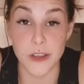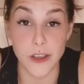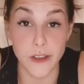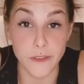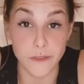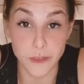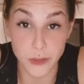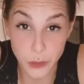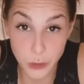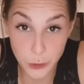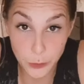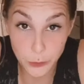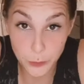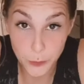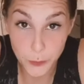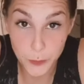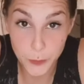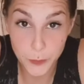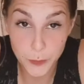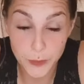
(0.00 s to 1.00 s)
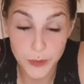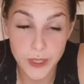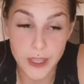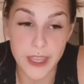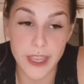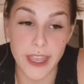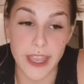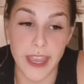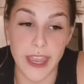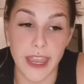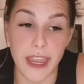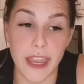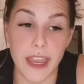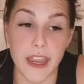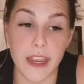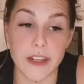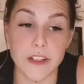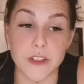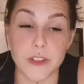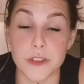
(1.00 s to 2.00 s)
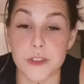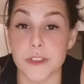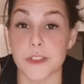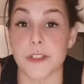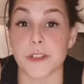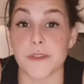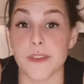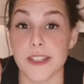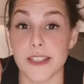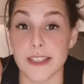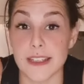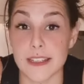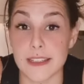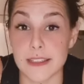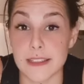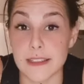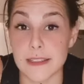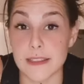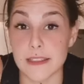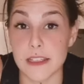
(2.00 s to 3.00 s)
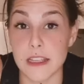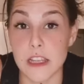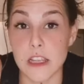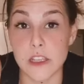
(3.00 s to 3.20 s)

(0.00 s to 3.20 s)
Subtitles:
of you and your services.